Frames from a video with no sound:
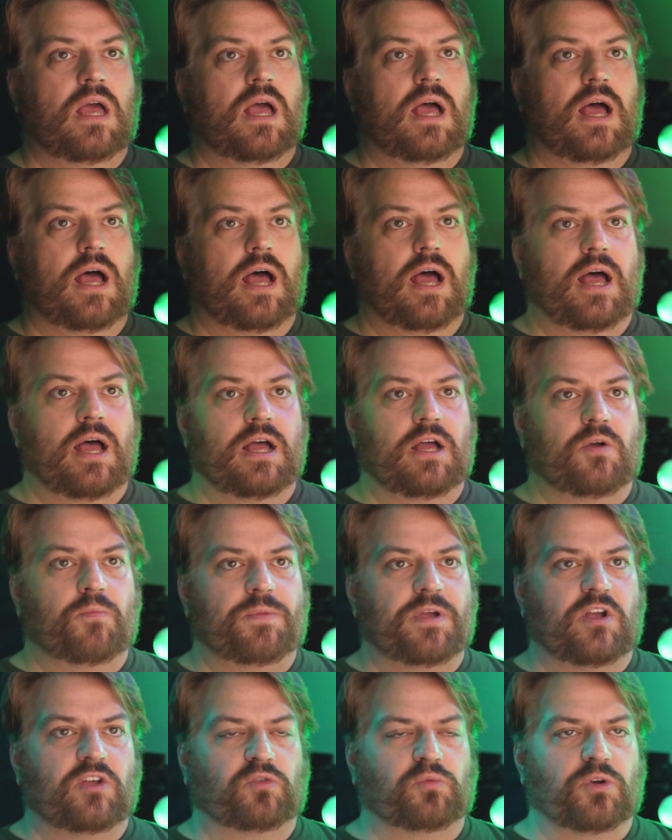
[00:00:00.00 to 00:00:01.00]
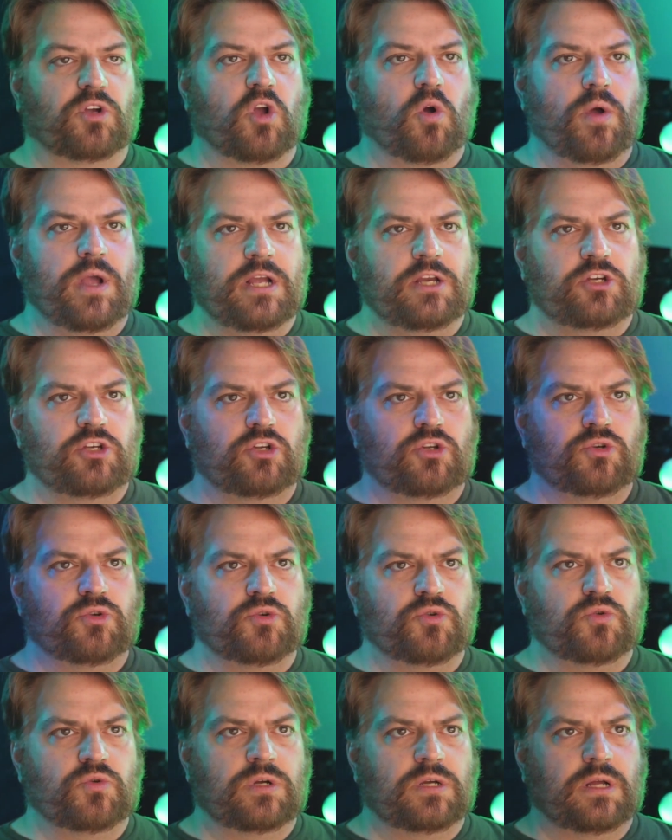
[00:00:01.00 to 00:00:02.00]
because we're going
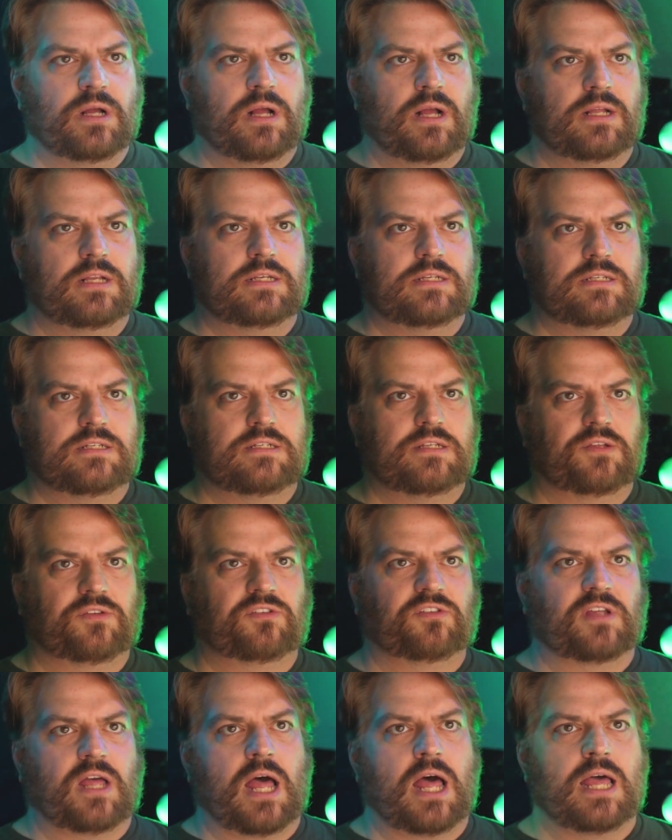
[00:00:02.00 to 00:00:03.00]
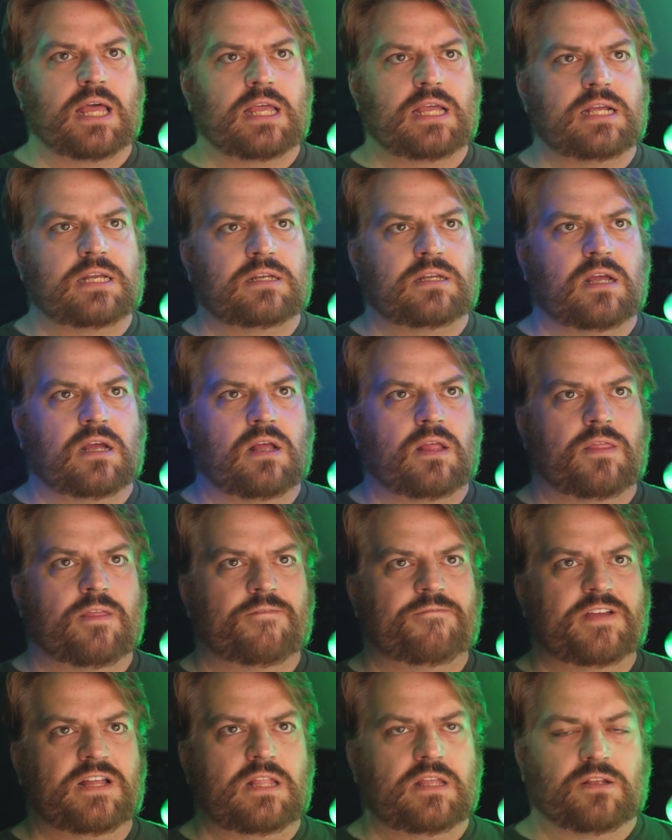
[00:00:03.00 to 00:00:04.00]
to design
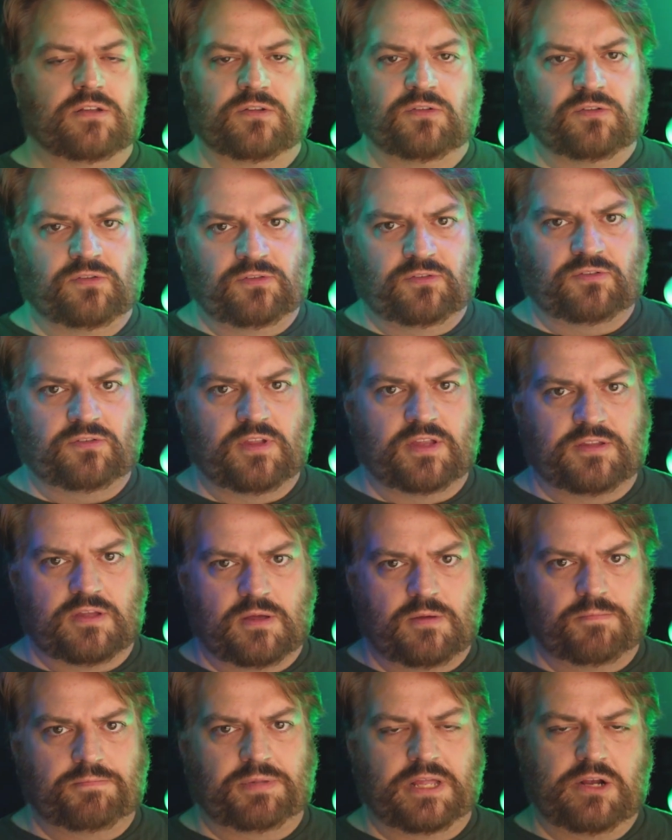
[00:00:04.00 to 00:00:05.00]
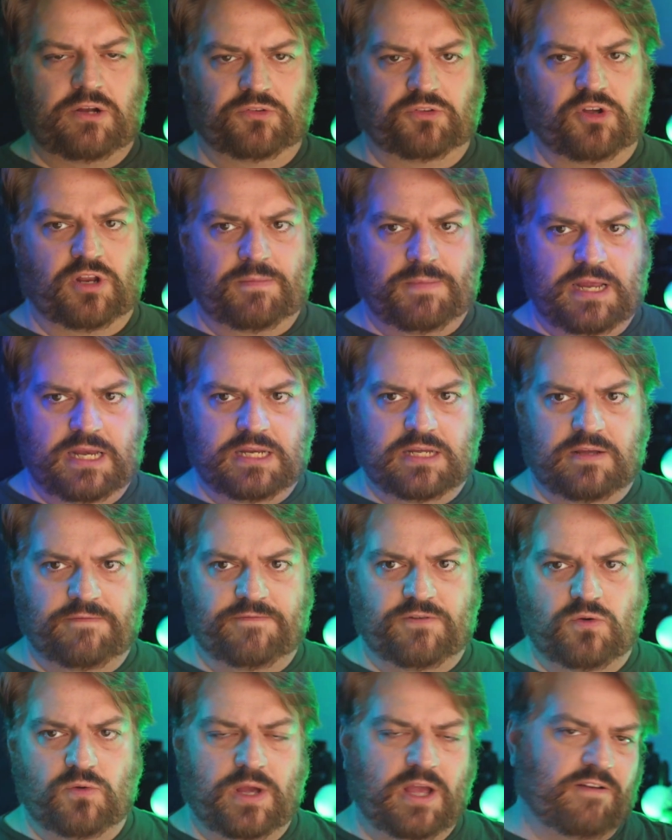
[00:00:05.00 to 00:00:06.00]
the villains that the players are going to meet.
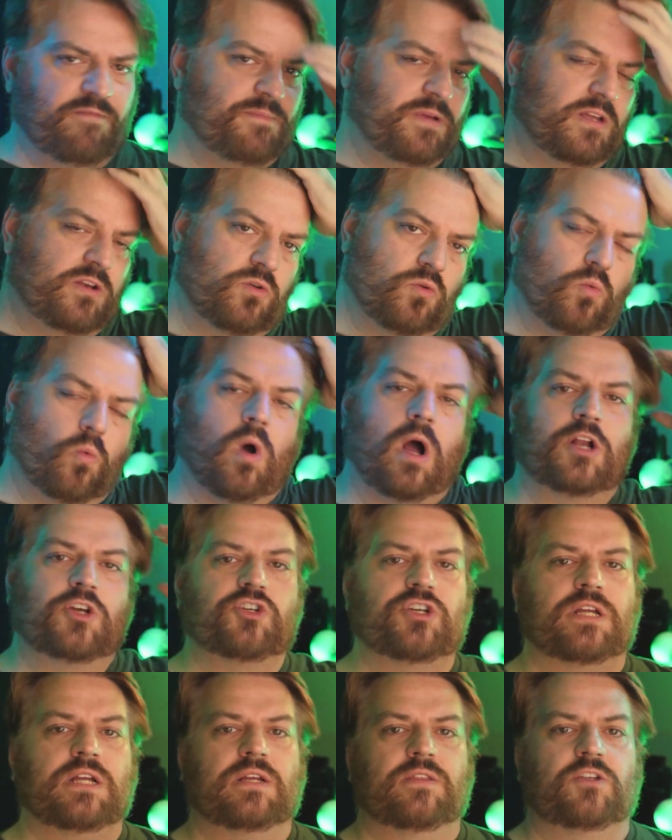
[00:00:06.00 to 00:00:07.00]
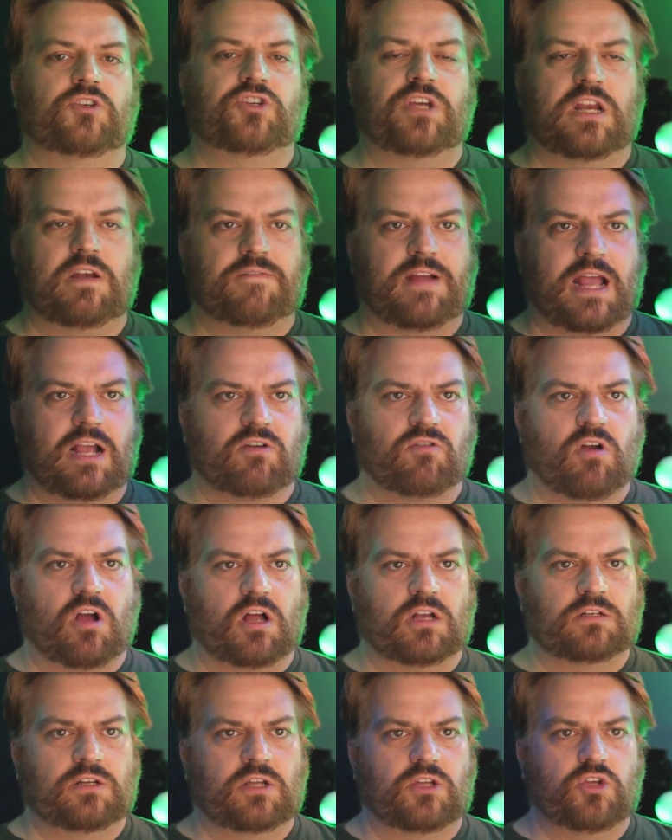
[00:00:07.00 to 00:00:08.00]
If you have been watching the Chain of
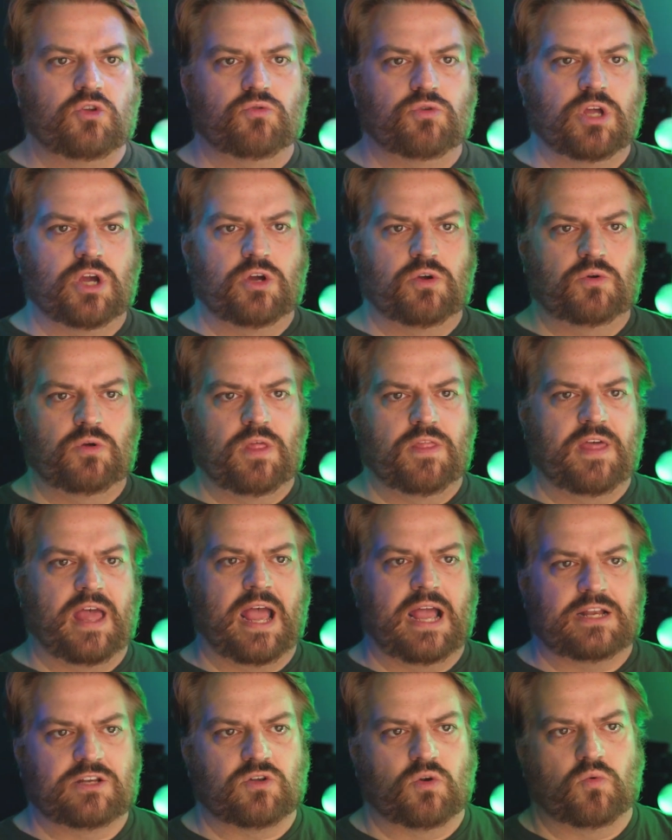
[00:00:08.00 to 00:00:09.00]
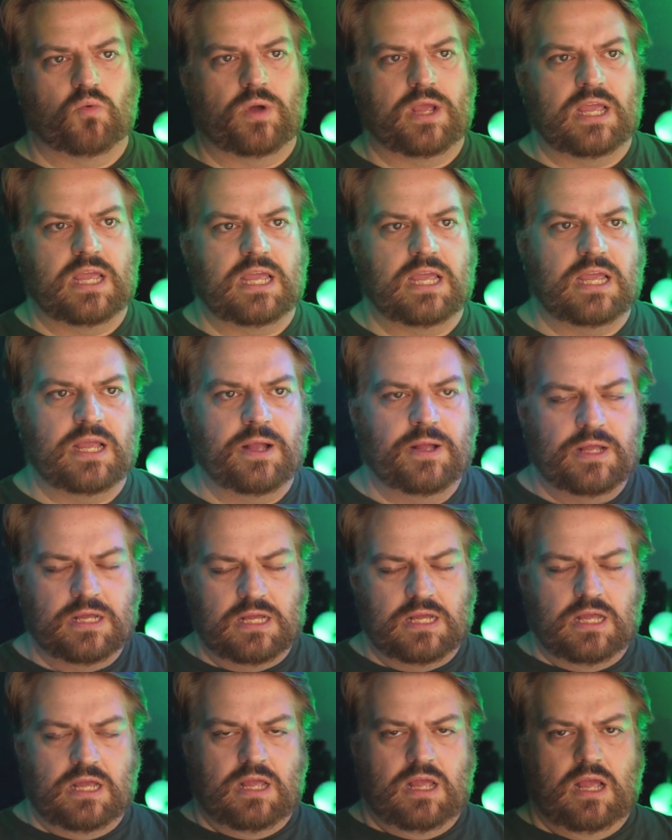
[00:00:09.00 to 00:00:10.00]
Acheron, you know that we
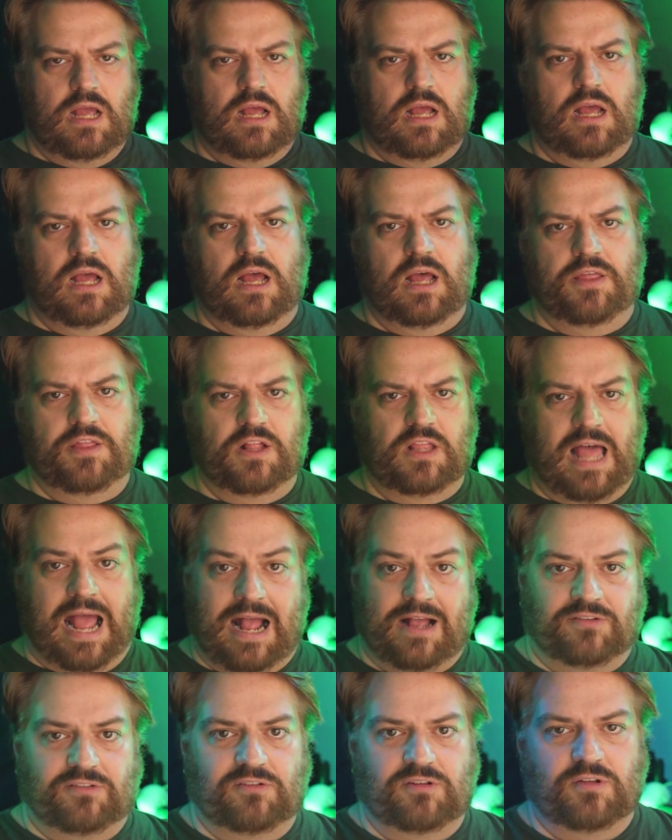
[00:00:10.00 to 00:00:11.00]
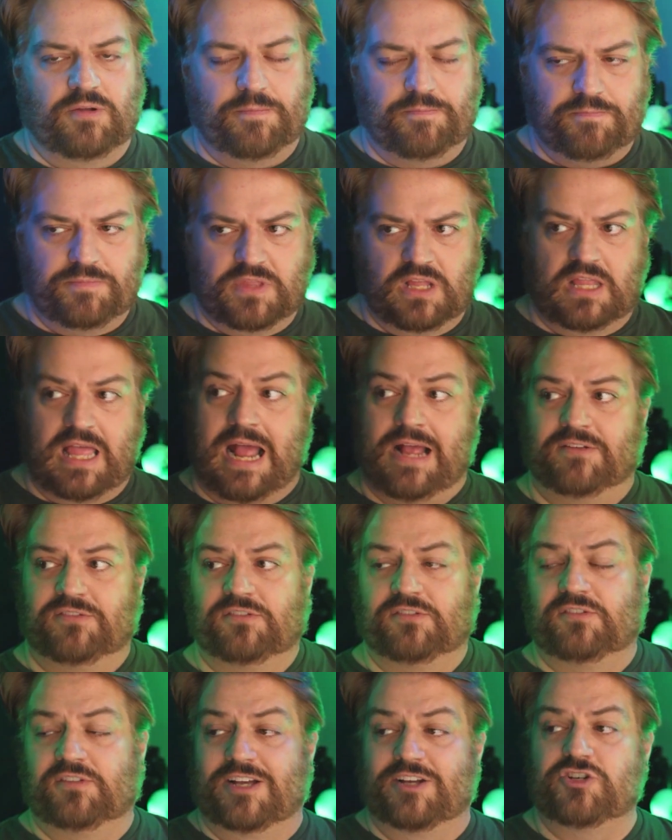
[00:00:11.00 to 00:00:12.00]
the
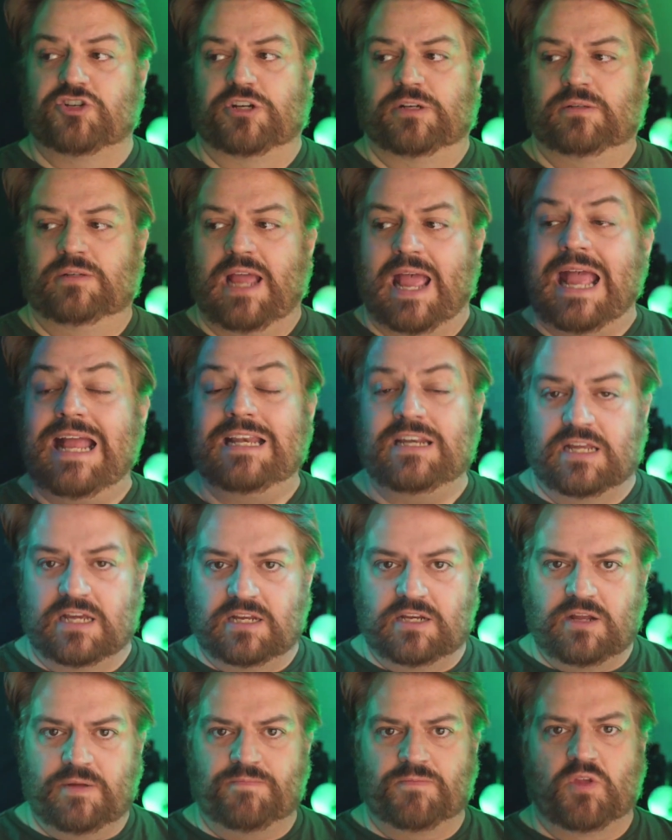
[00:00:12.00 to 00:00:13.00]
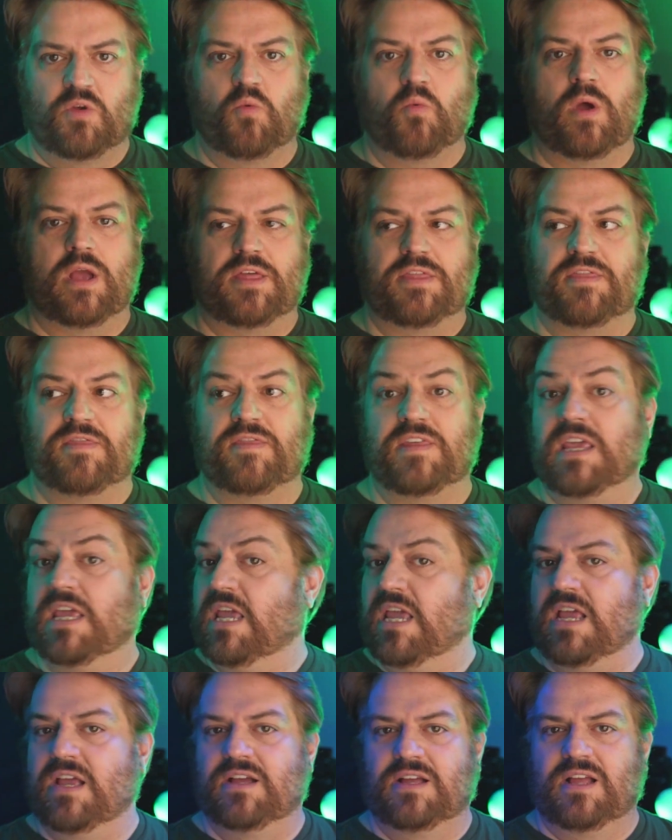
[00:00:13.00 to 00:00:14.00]
last session ended with
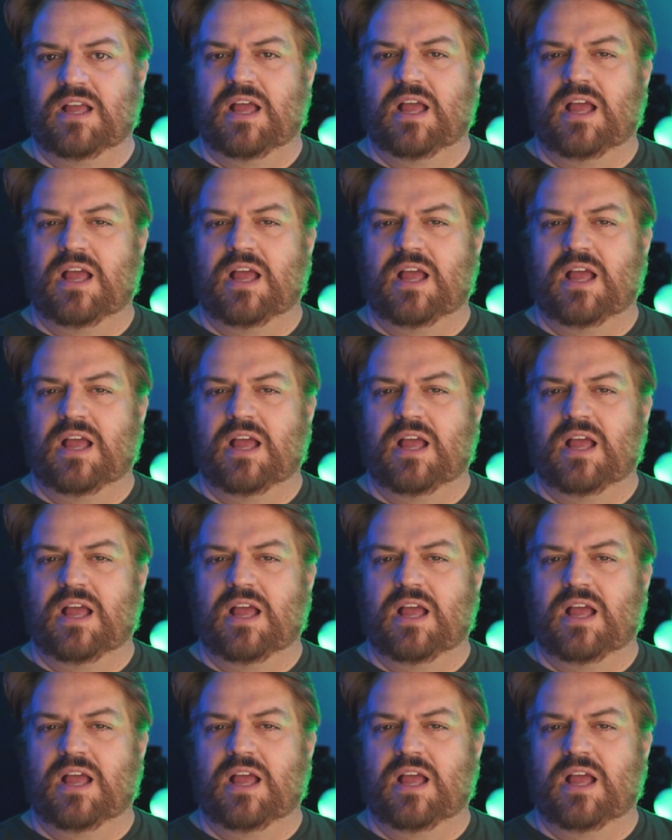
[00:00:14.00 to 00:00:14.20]
the